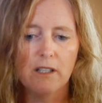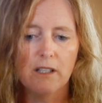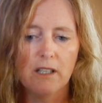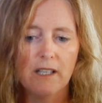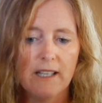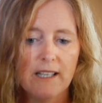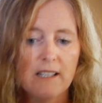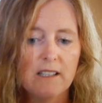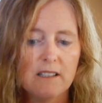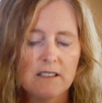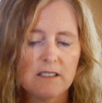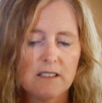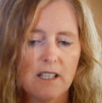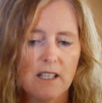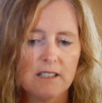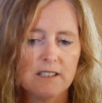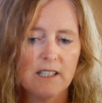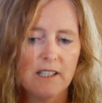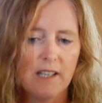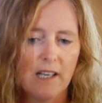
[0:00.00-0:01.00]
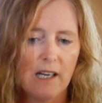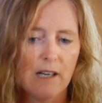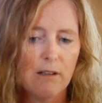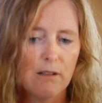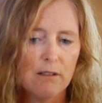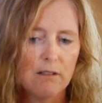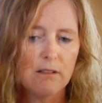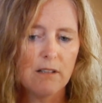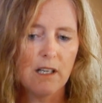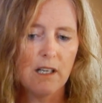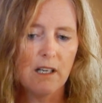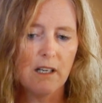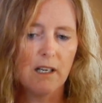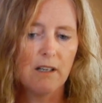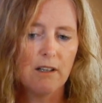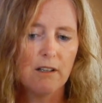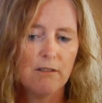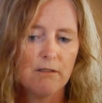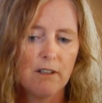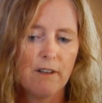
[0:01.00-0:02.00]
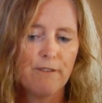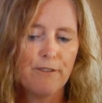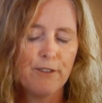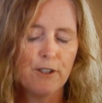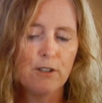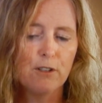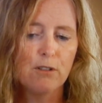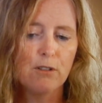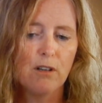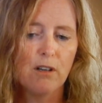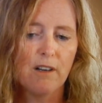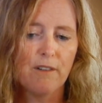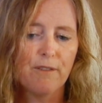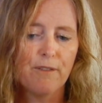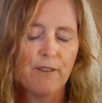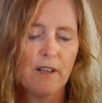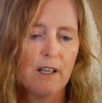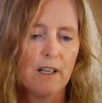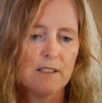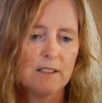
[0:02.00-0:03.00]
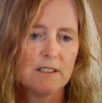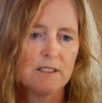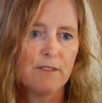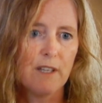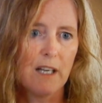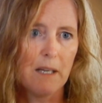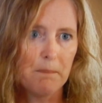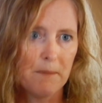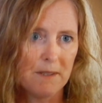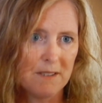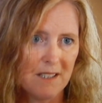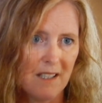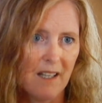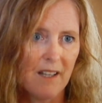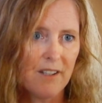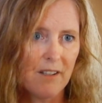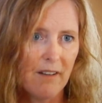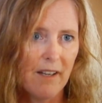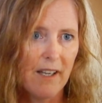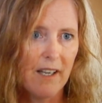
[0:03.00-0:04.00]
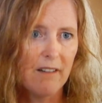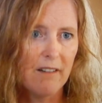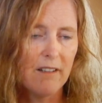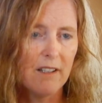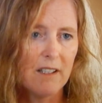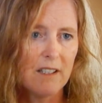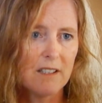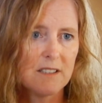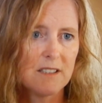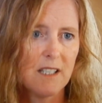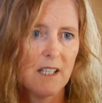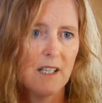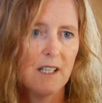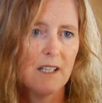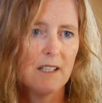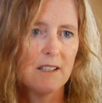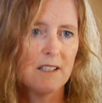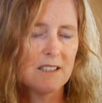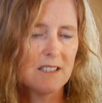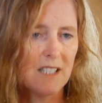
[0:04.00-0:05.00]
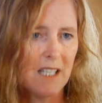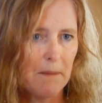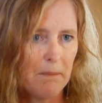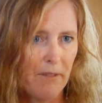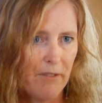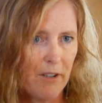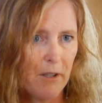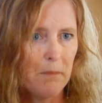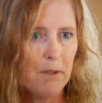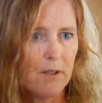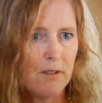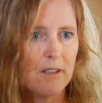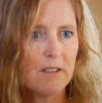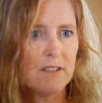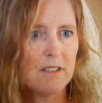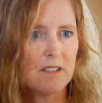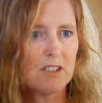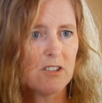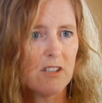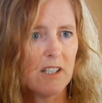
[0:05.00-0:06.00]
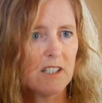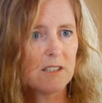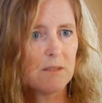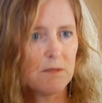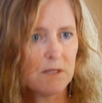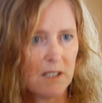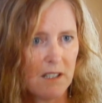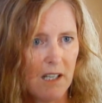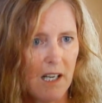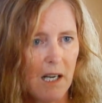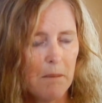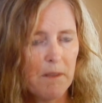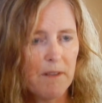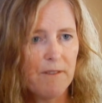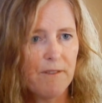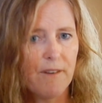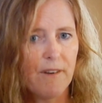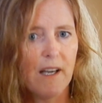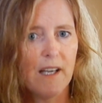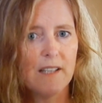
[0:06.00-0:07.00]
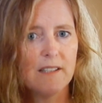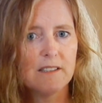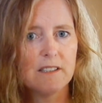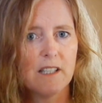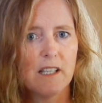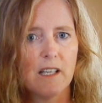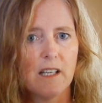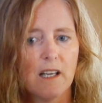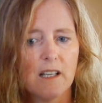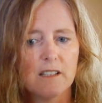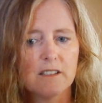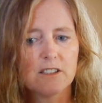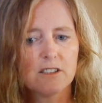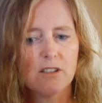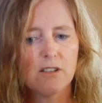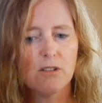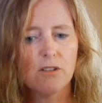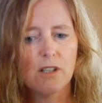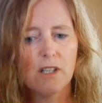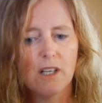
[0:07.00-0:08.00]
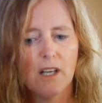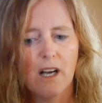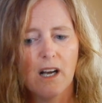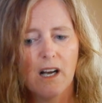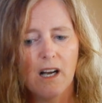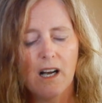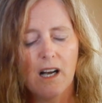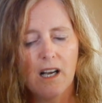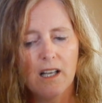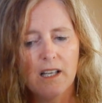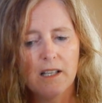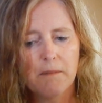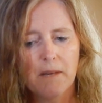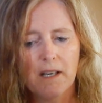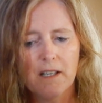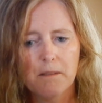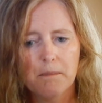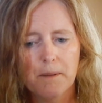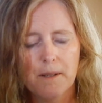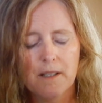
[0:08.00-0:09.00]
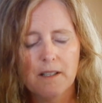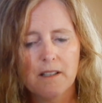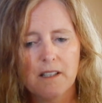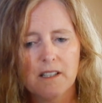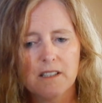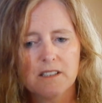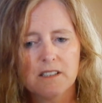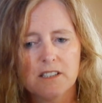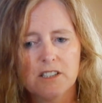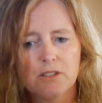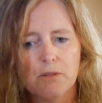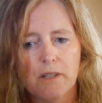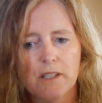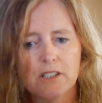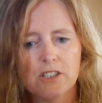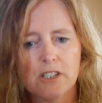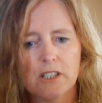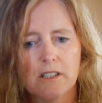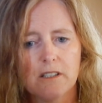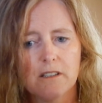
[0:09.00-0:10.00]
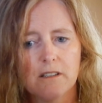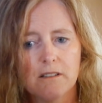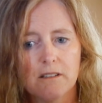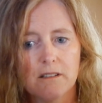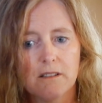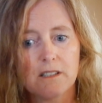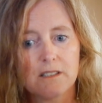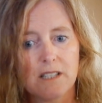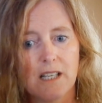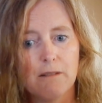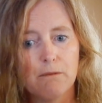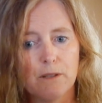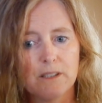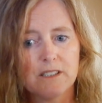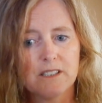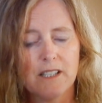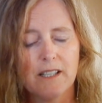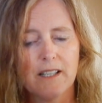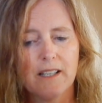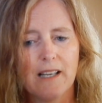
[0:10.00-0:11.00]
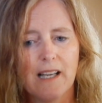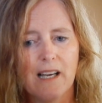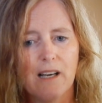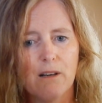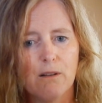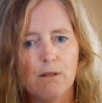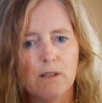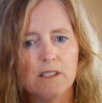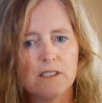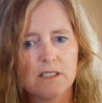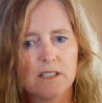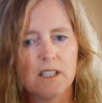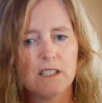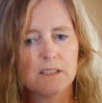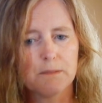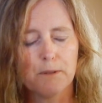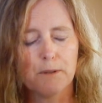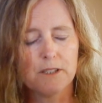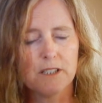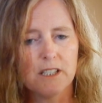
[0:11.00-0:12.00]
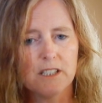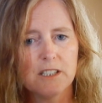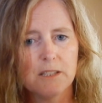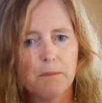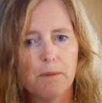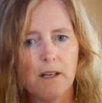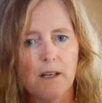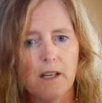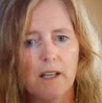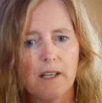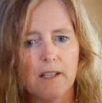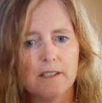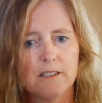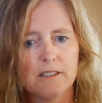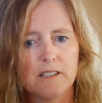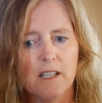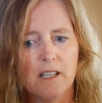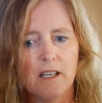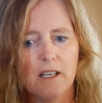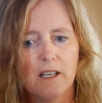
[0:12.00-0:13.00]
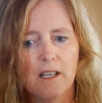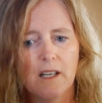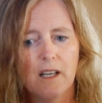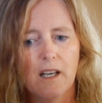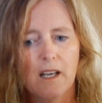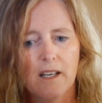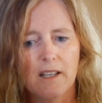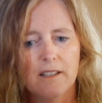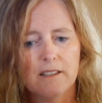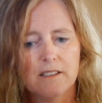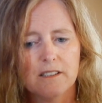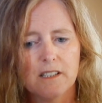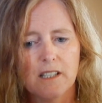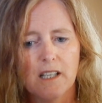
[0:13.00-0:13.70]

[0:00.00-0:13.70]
is that in our review of developments in other areas, this type of community stress was a common finding, and so in my opinion this situation that we're seeing now is predictable, and